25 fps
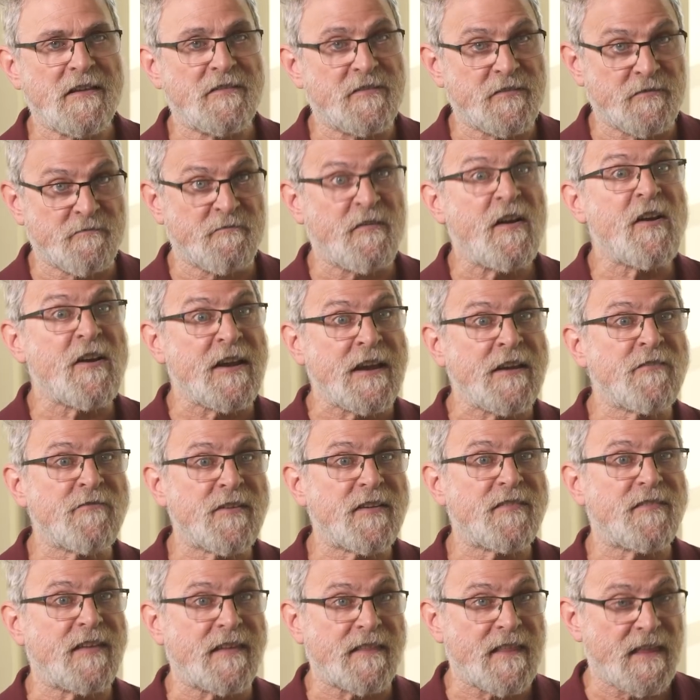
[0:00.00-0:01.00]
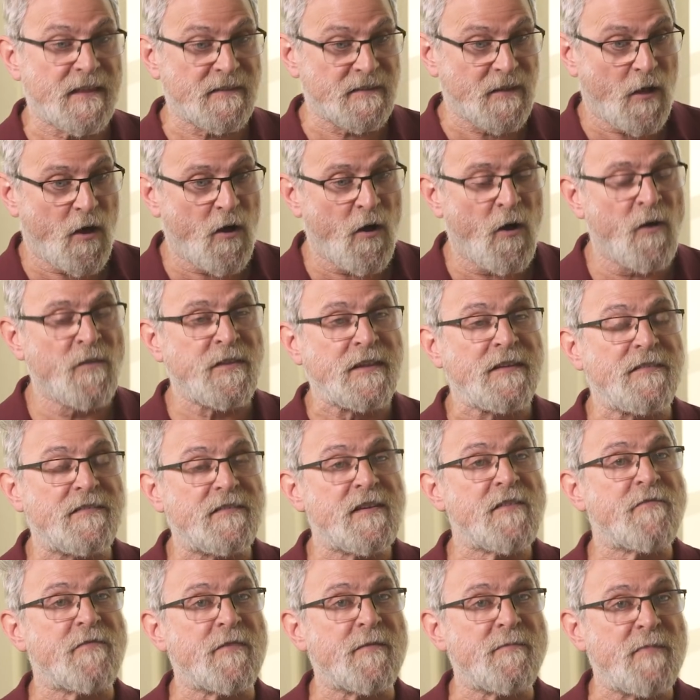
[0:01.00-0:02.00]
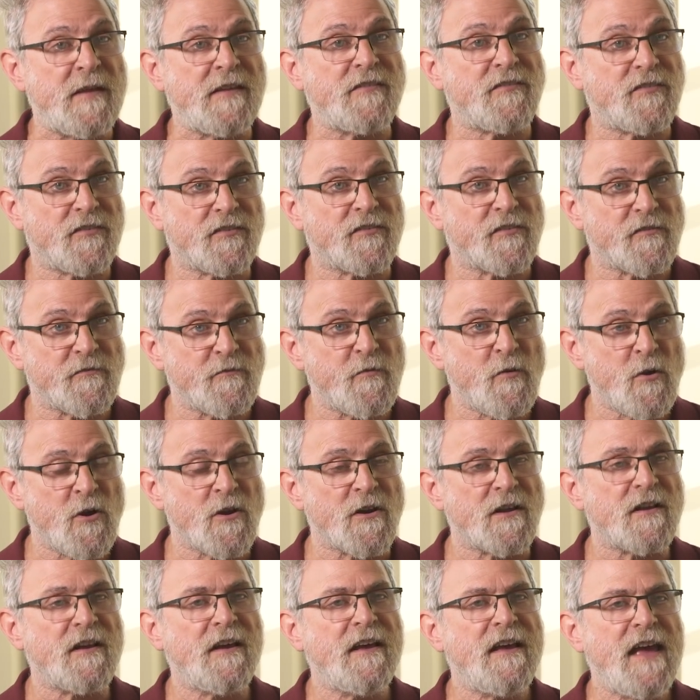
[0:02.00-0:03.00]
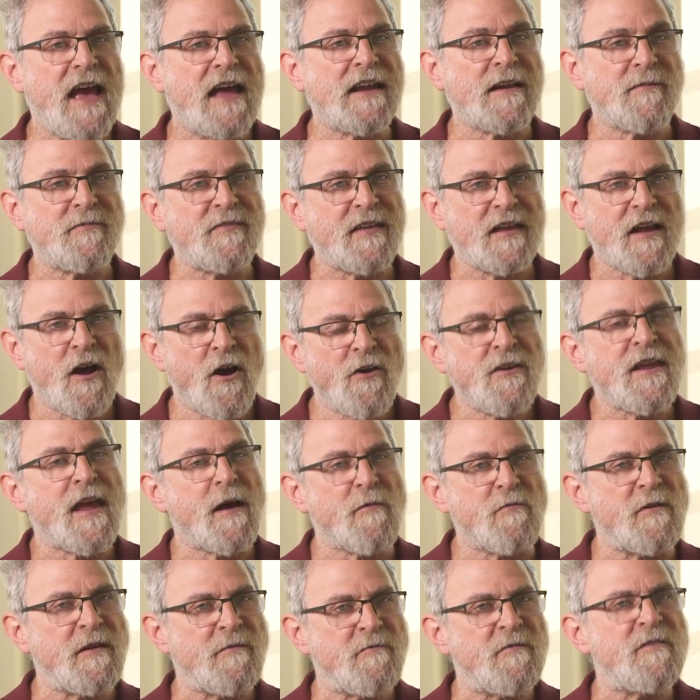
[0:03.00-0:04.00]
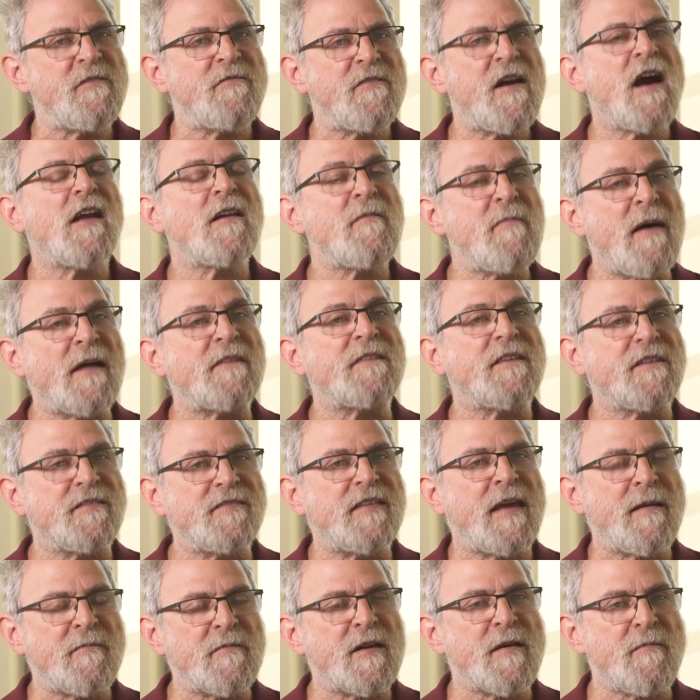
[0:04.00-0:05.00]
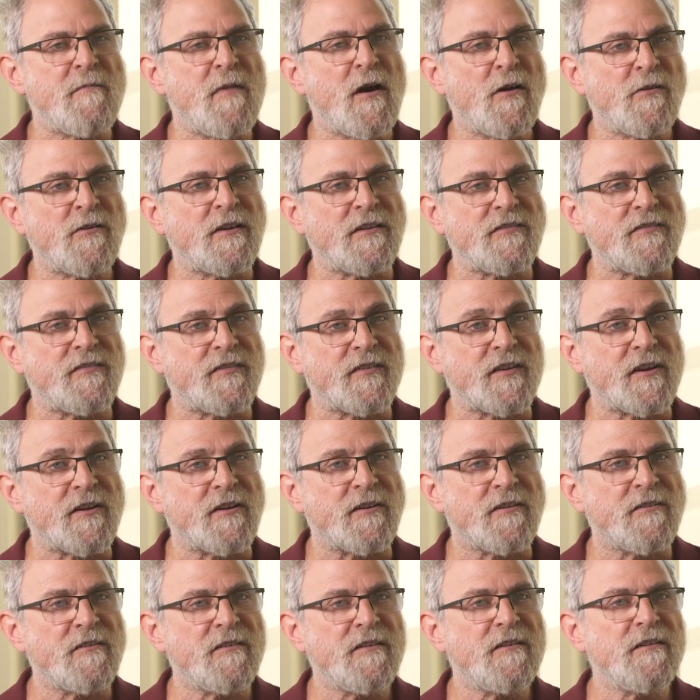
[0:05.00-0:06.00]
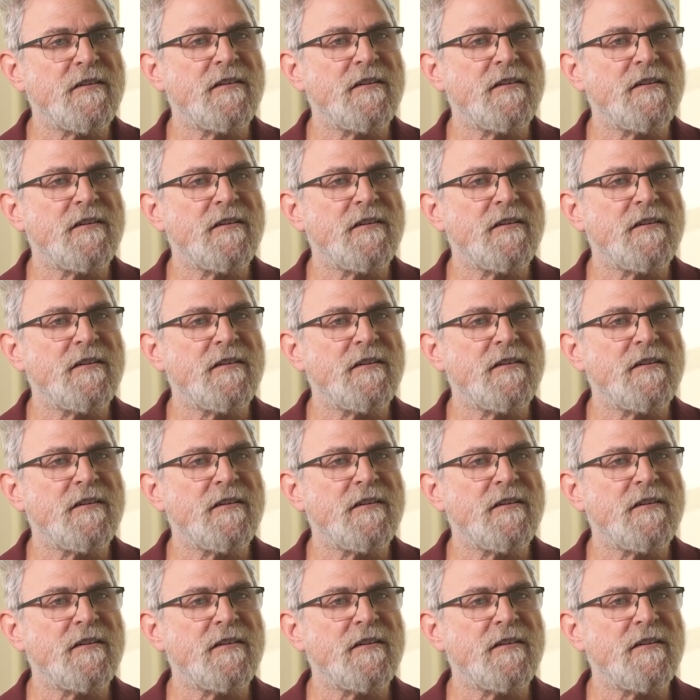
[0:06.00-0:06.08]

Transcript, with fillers: It's very interesting that all these different pieces of work end up saying, oh yeah, we've got about the same components here.